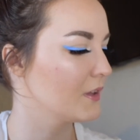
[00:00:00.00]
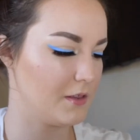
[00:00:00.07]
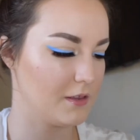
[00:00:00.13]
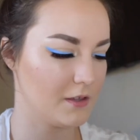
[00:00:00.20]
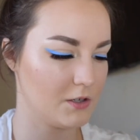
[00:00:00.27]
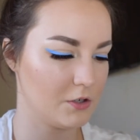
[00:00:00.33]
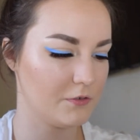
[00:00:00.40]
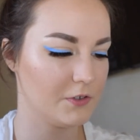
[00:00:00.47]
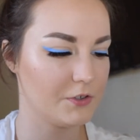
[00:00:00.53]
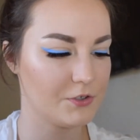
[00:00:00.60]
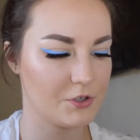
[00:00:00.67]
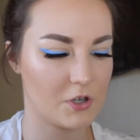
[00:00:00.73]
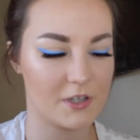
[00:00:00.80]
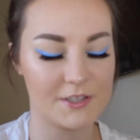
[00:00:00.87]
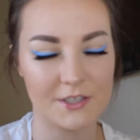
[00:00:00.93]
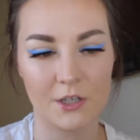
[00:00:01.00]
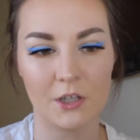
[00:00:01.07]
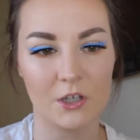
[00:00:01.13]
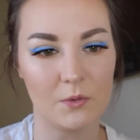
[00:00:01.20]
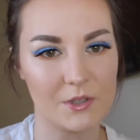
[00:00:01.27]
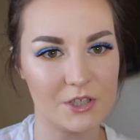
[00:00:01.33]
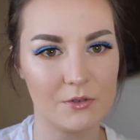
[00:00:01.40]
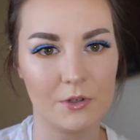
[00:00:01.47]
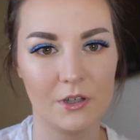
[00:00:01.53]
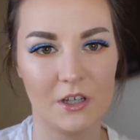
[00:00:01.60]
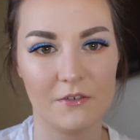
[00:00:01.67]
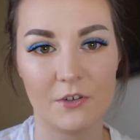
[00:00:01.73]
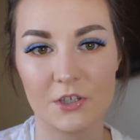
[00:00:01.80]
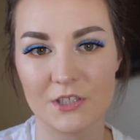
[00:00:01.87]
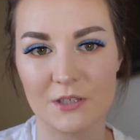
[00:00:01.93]
The No Filter Concealer wasn't really
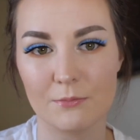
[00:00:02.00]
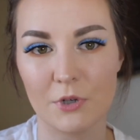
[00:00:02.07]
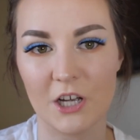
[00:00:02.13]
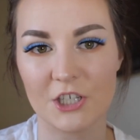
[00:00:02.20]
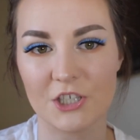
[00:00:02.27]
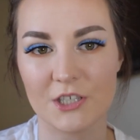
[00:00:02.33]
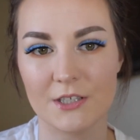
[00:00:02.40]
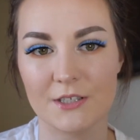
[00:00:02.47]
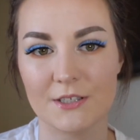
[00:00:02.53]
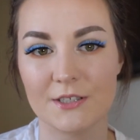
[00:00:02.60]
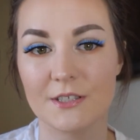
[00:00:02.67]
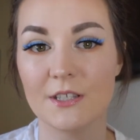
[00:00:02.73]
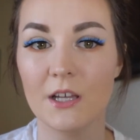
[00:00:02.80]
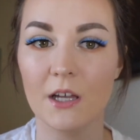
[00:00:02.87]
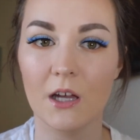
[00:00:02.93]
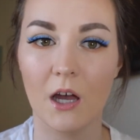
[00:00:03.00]
first impressions.